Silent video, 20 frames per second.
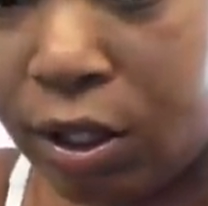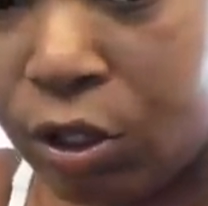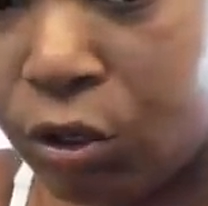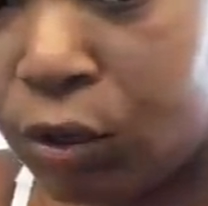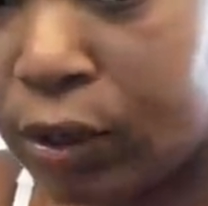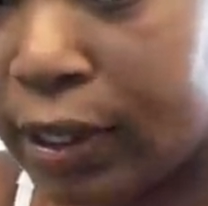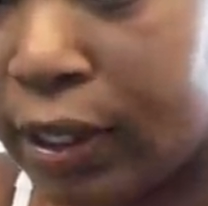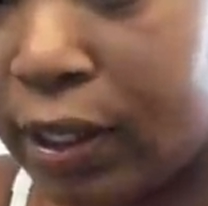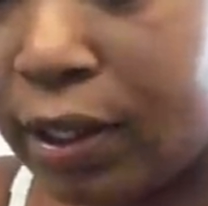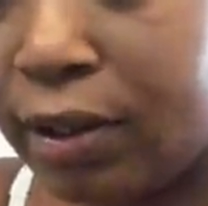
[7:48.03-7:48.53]

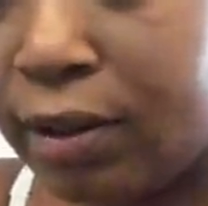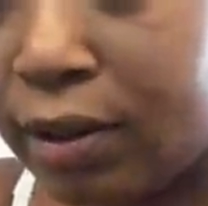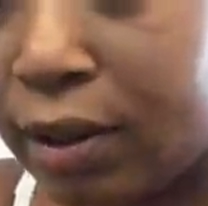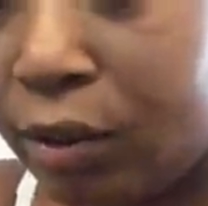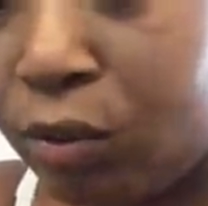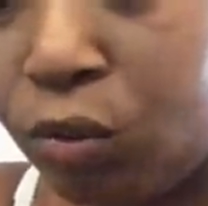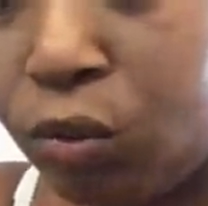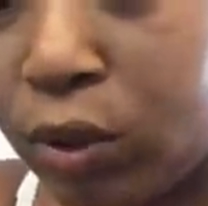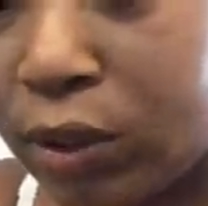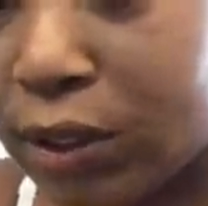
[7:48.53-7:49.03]
you get
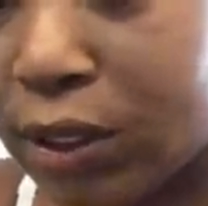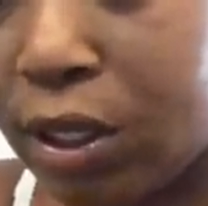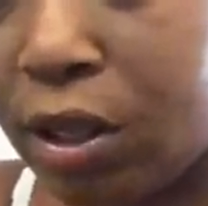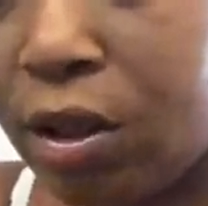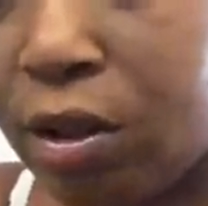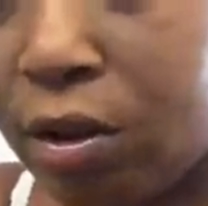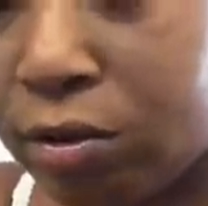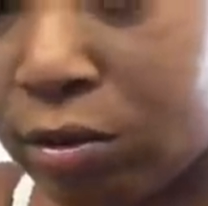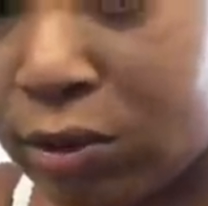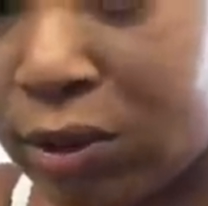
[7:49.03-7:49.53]
what's
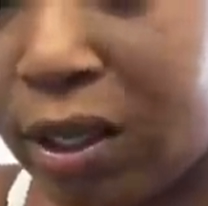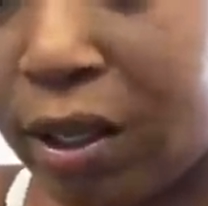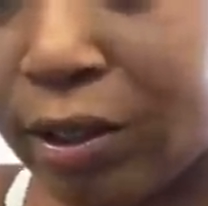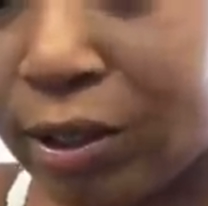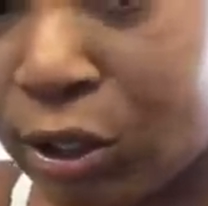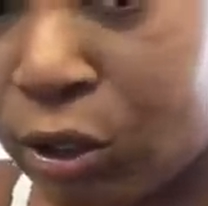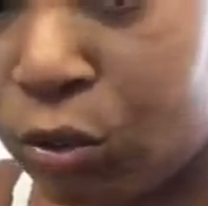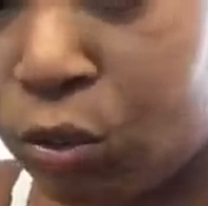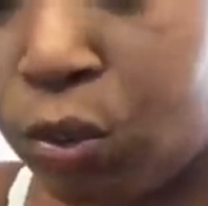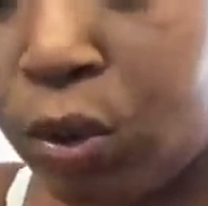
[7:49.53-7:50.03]
called a
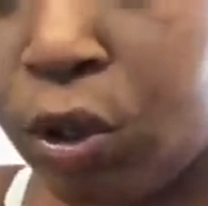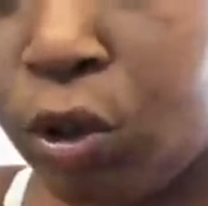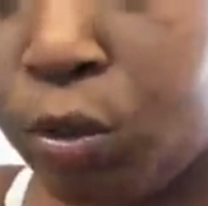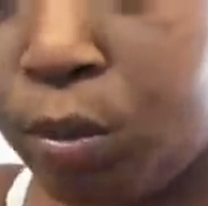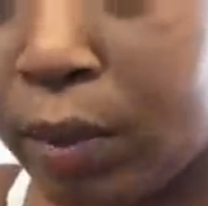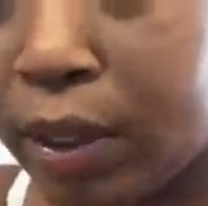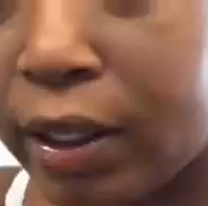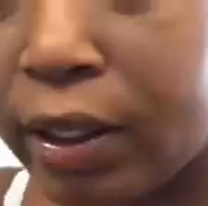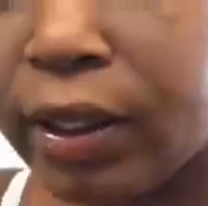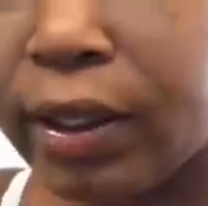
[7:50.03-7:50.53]

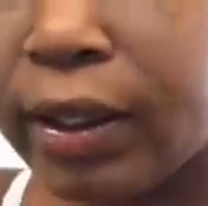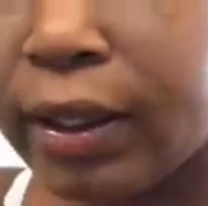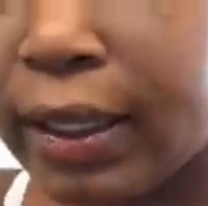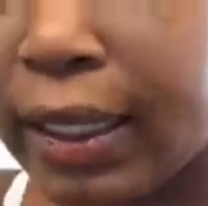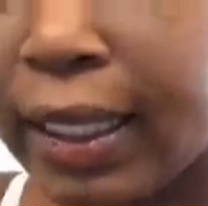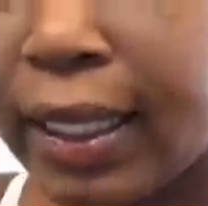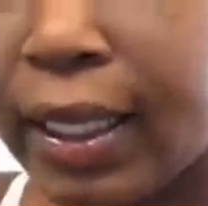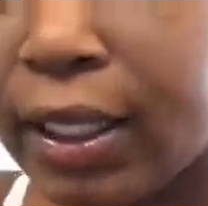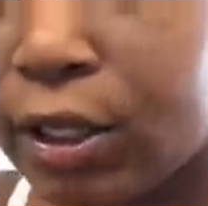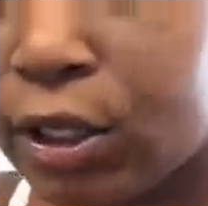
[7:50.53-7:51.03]
seroma.
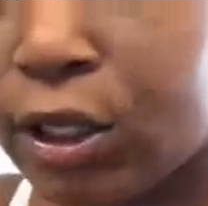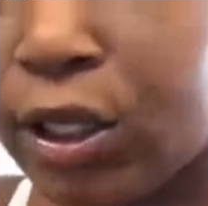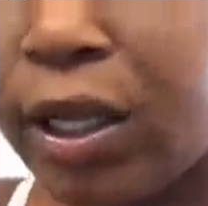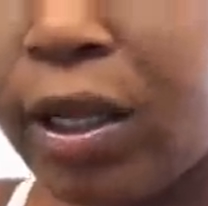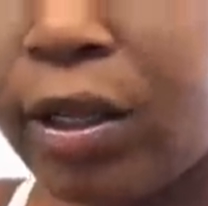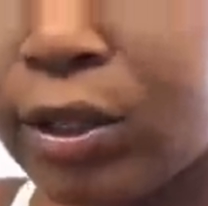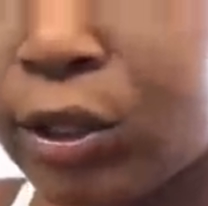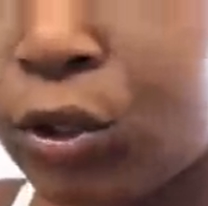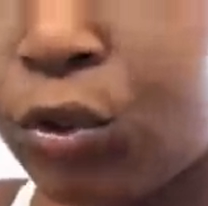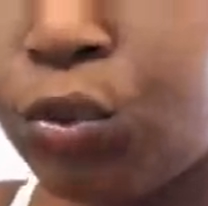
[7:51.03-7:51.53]
And
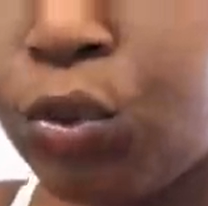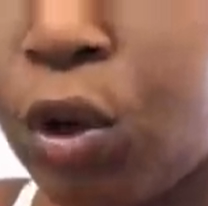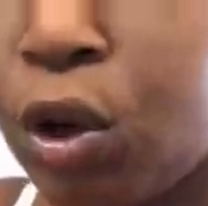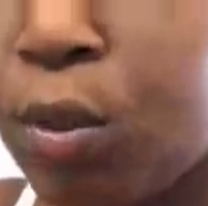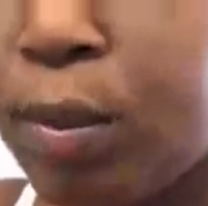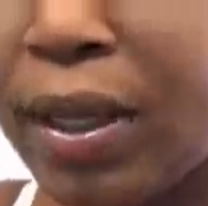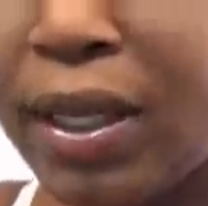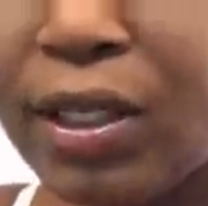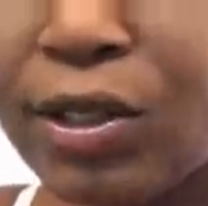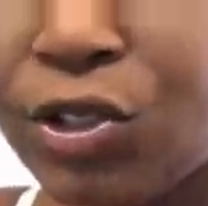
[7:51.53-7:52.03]
a
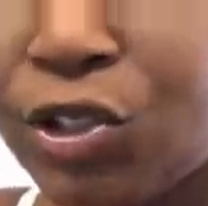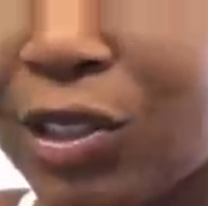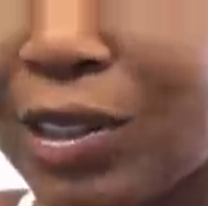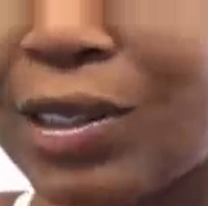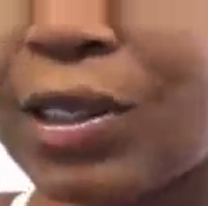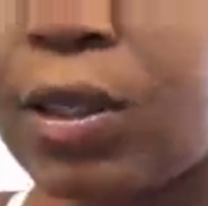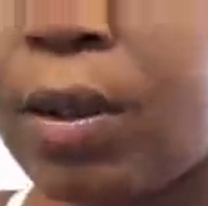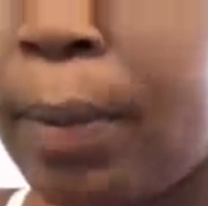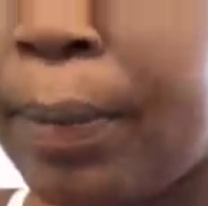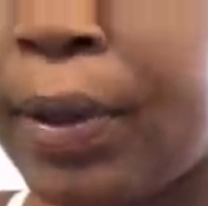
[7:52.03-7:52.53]
seroma is
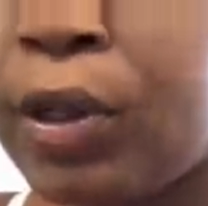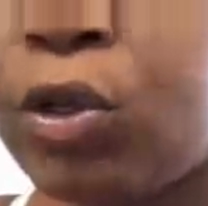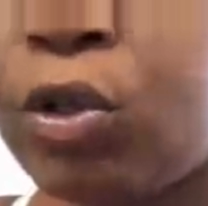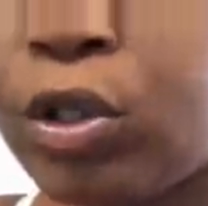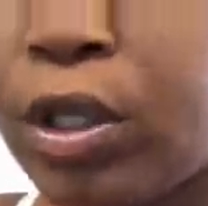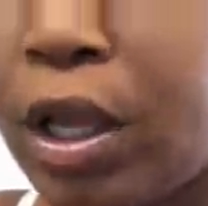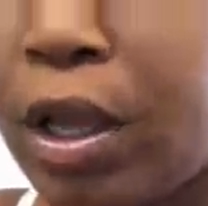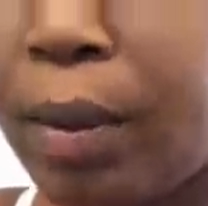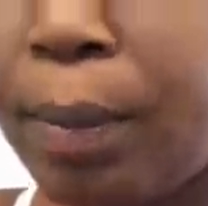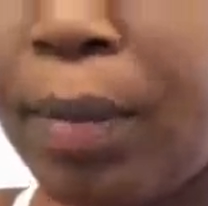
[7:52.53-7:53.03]
just a
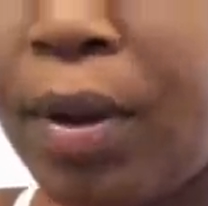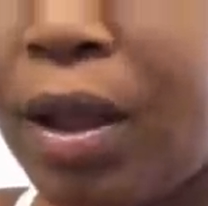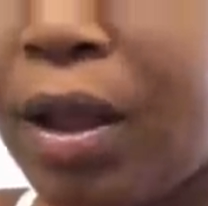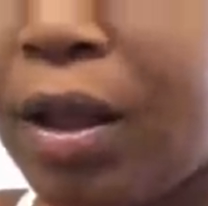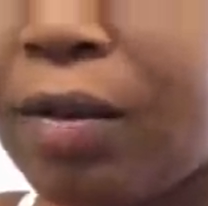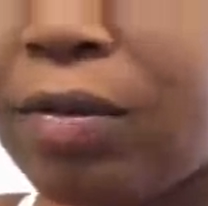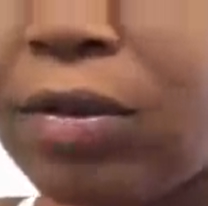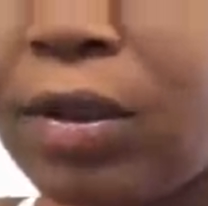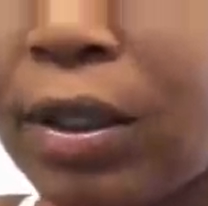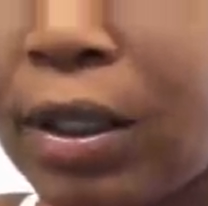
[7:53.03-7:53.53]
buildup
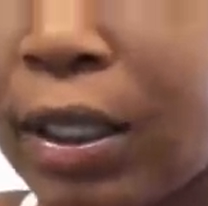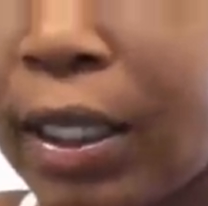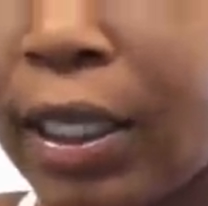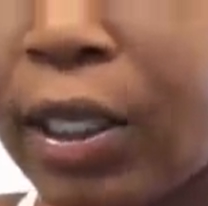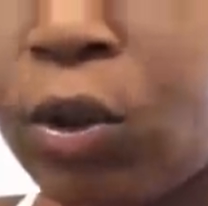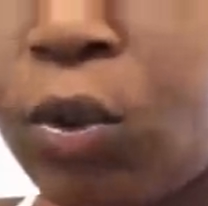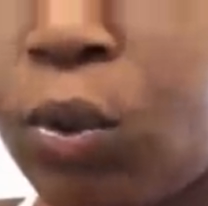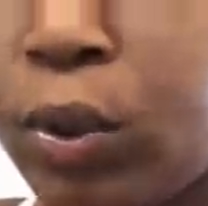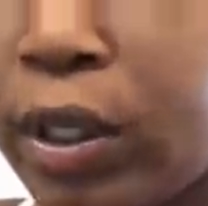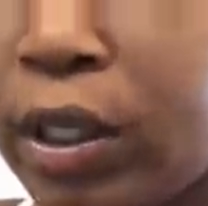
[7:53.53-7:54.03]
of
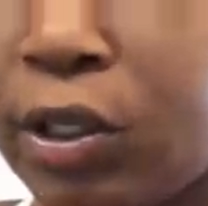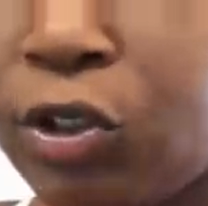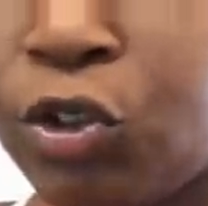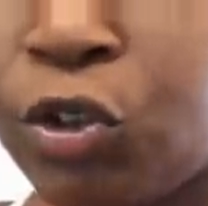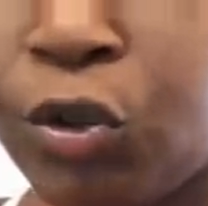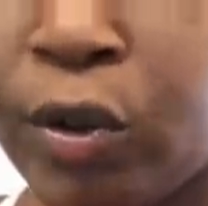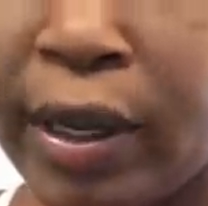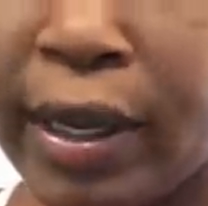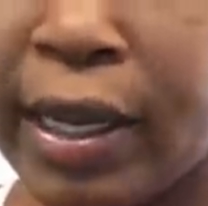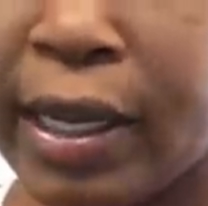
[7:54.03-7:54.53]
liquid
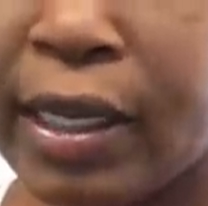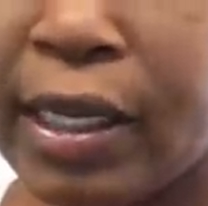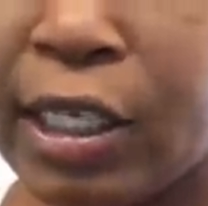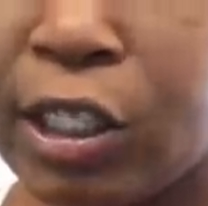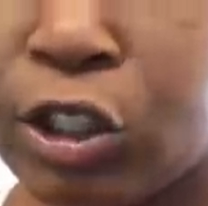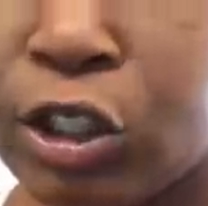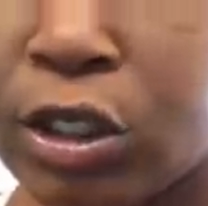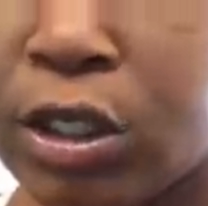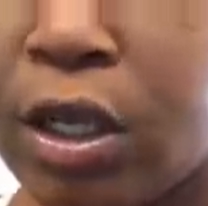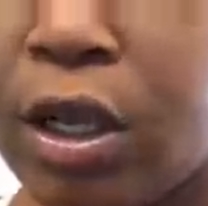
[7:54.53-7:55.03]

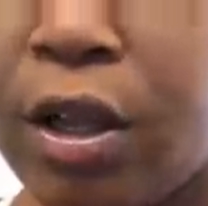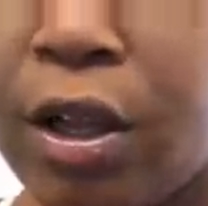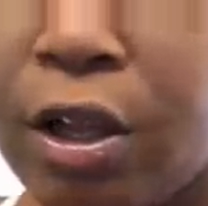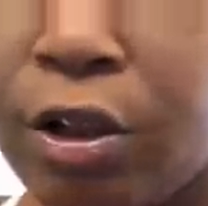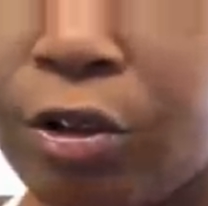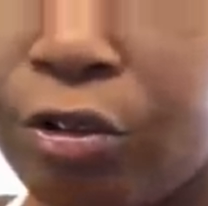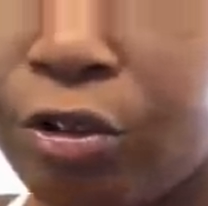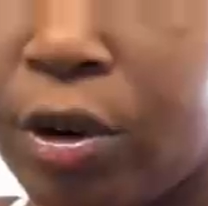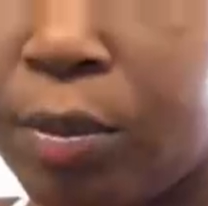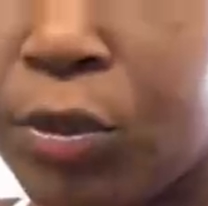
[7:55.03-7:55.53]
drainage
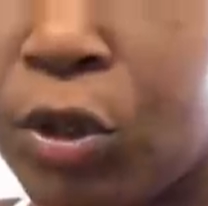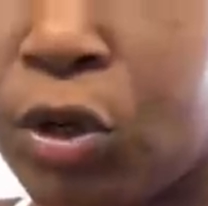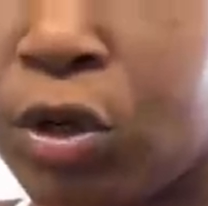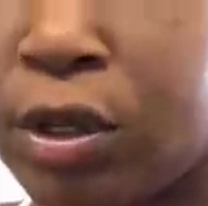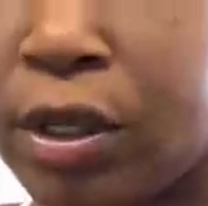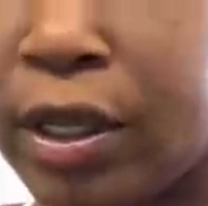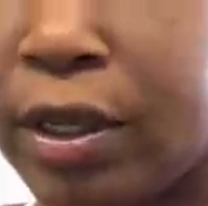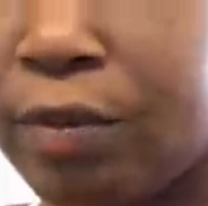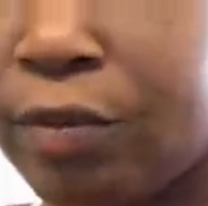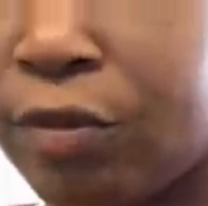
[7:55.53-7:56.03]
from your
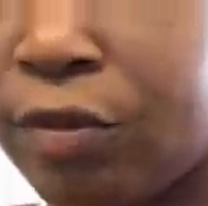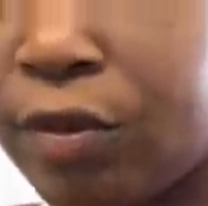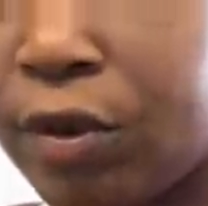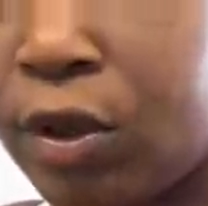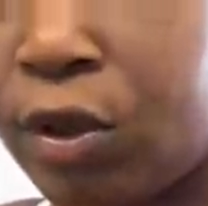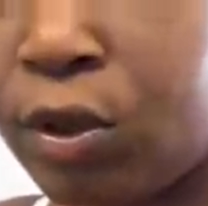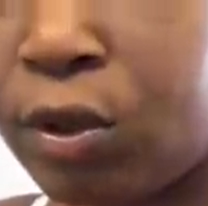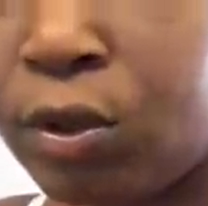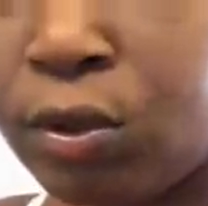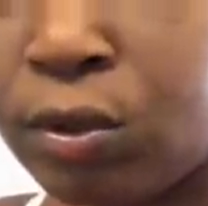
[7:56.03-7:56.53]
lymph
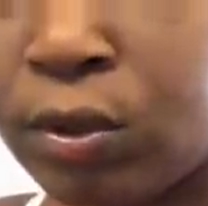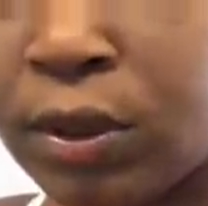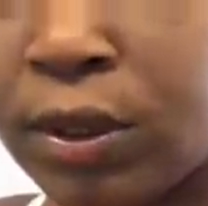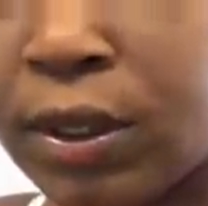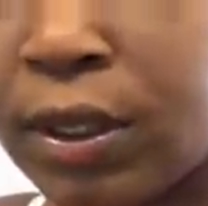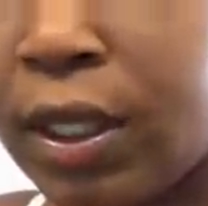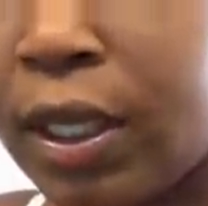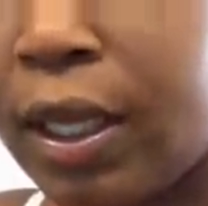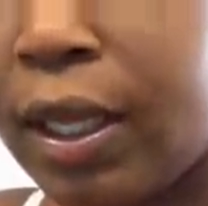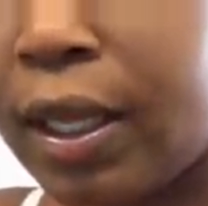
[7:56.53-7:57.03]

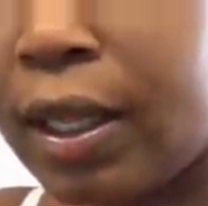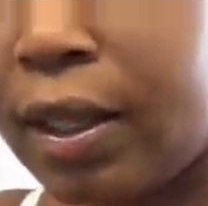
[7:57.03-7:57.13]
nodes